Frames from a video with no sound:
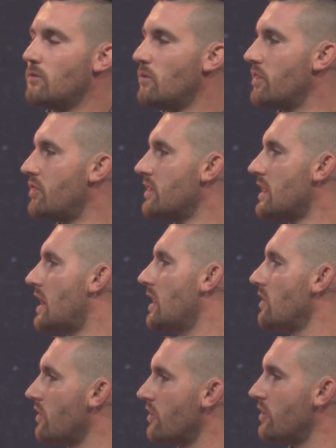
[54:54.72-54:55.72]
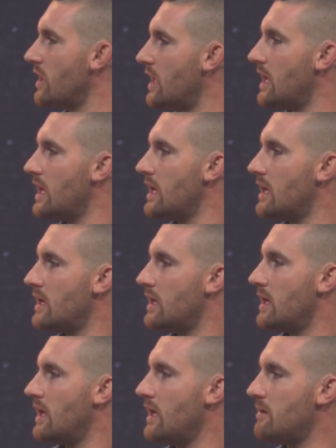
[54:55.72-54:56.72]
The one thing that I learned
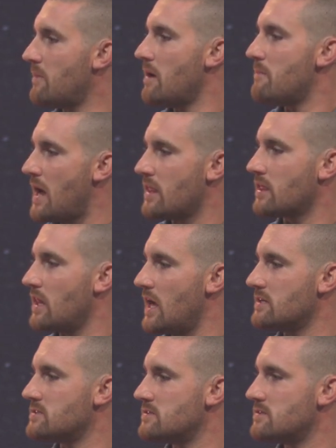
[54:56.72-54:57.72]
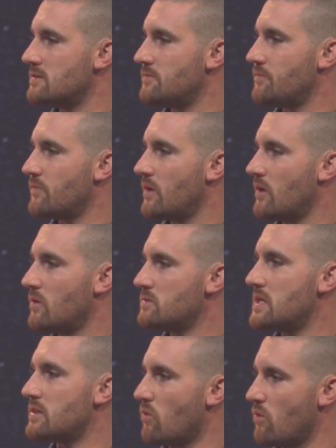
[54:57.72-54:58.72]
in my math class
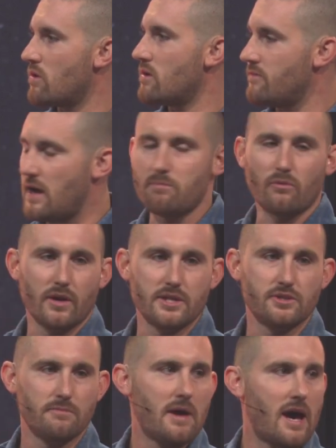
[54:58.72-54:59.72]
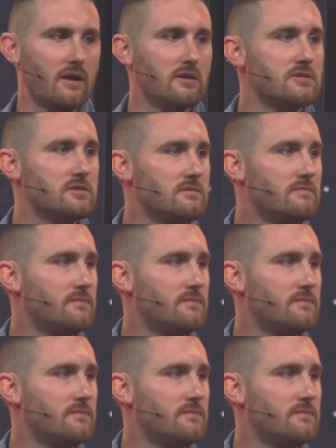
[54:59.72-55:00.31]
was that the order of operation matters.